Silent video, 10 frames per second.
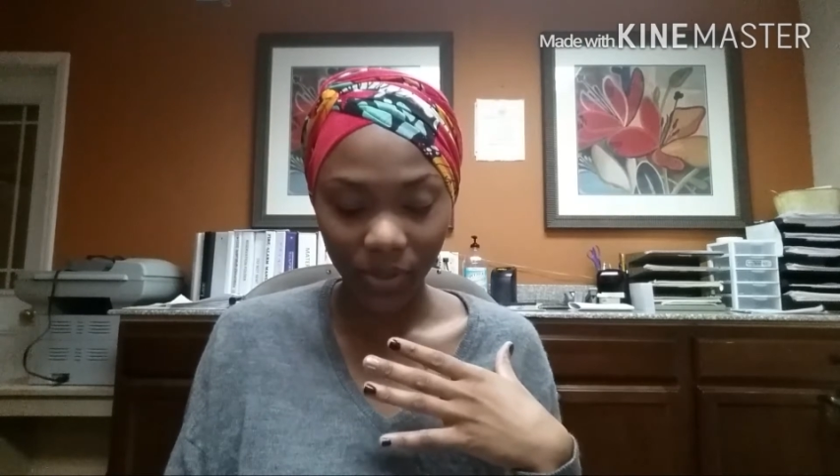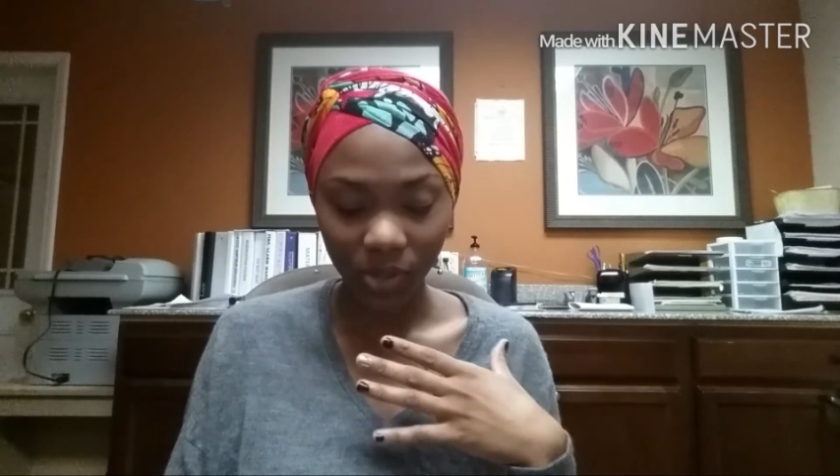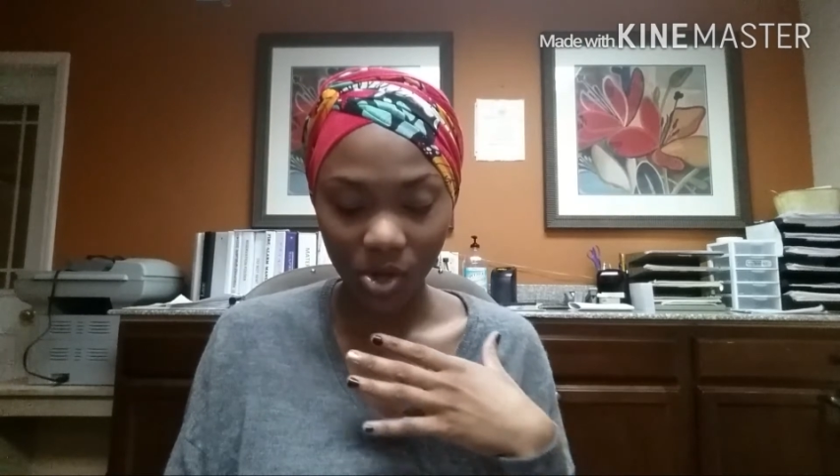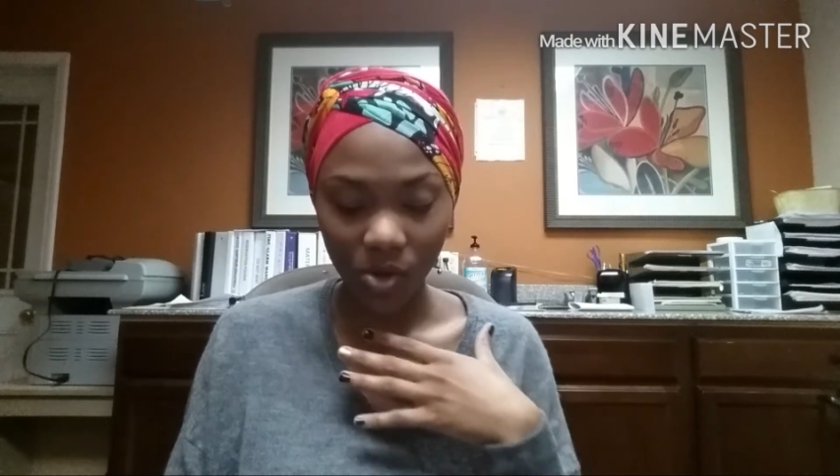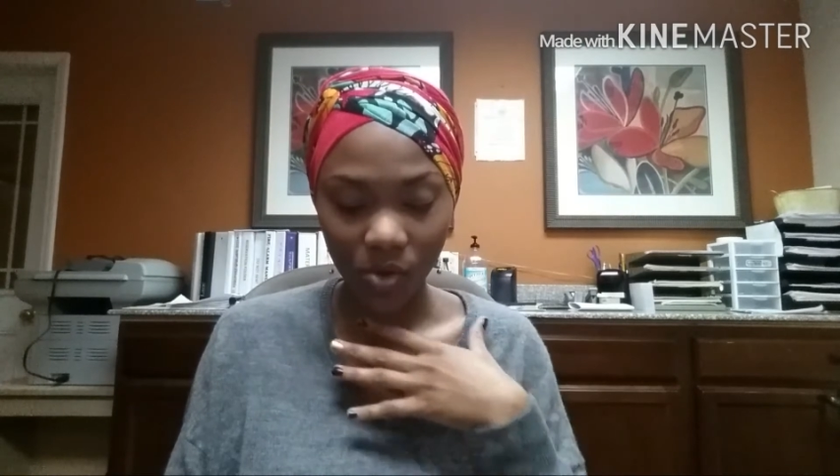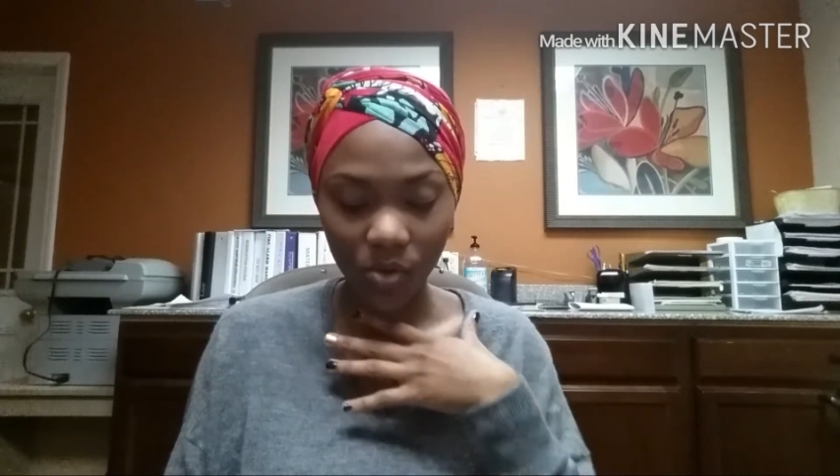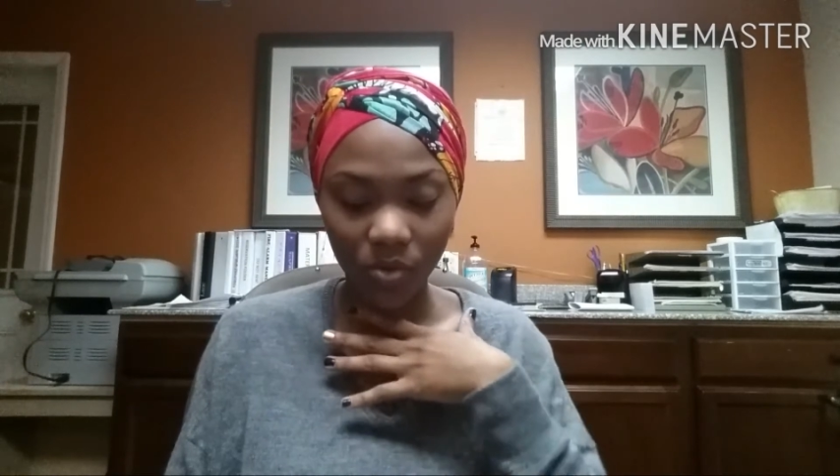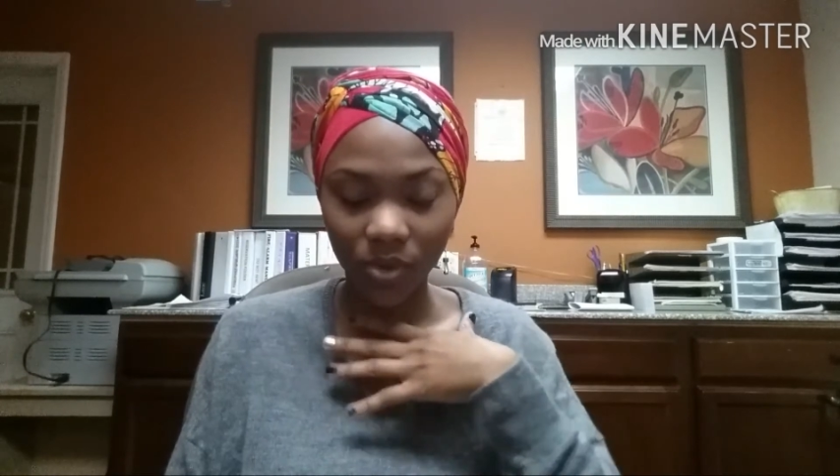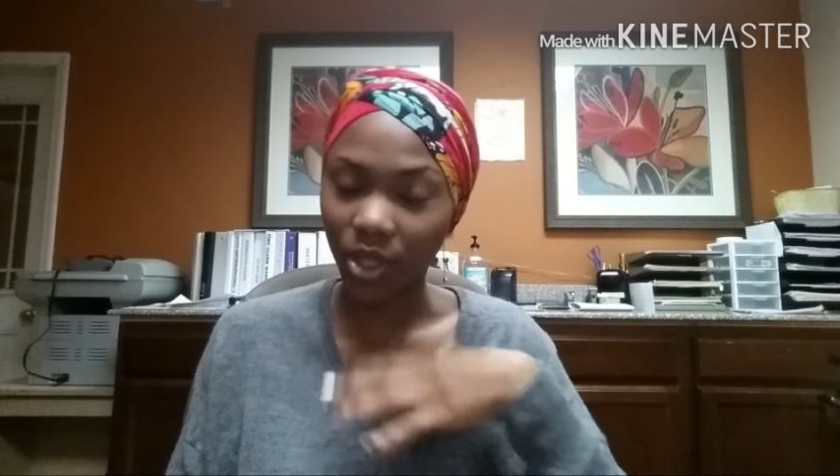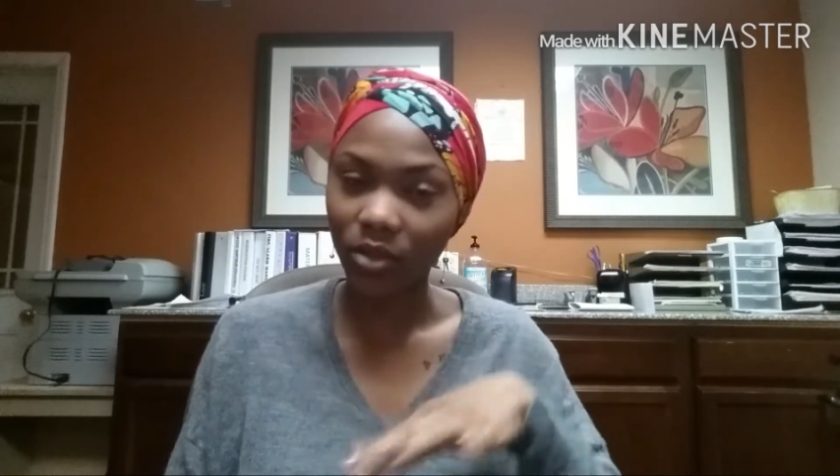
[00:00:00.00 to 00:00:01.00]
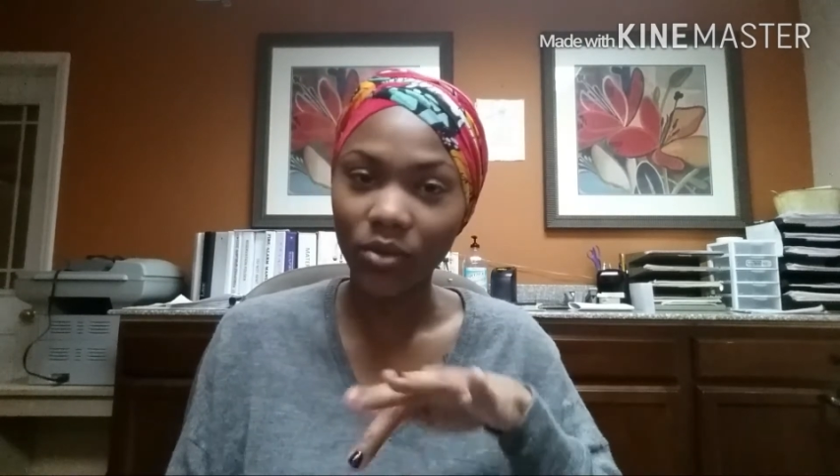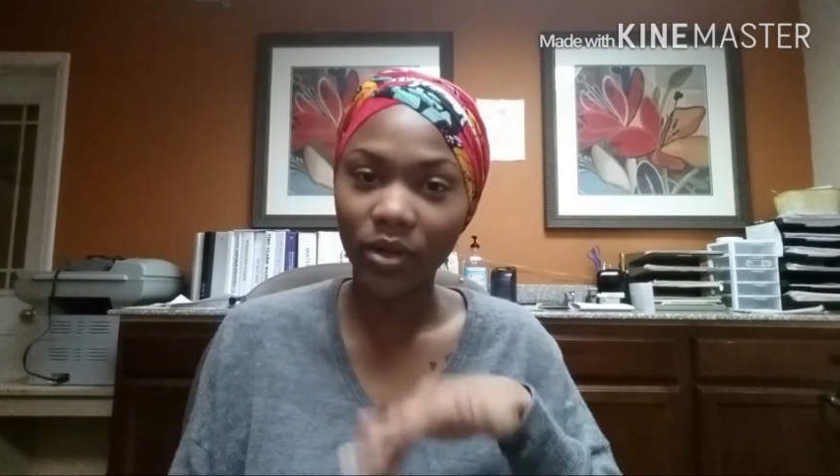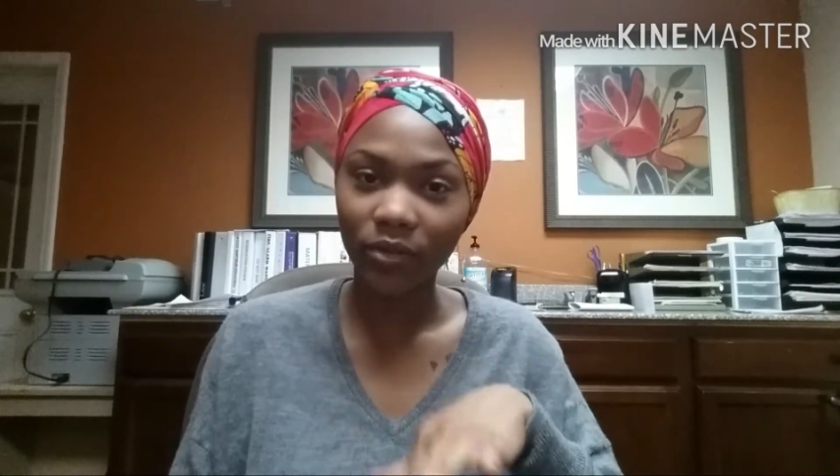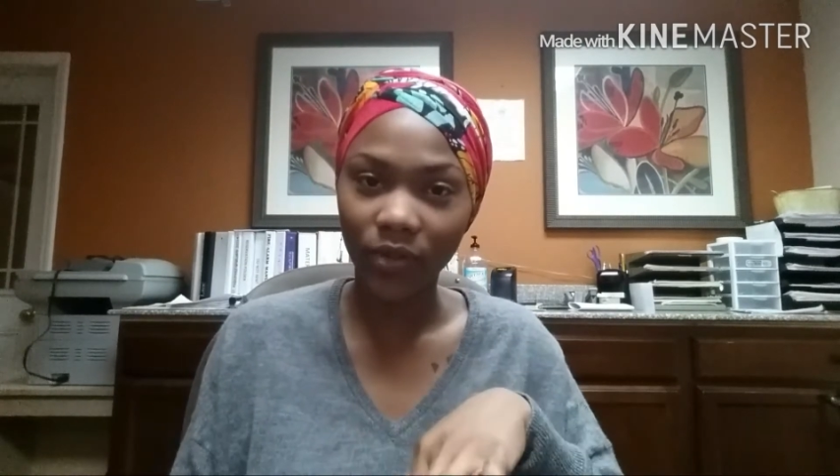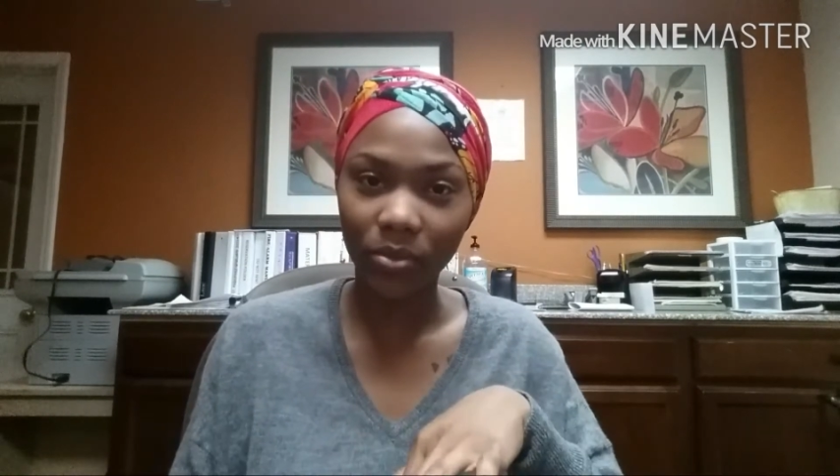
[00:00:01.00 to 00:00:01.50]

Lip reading: So January and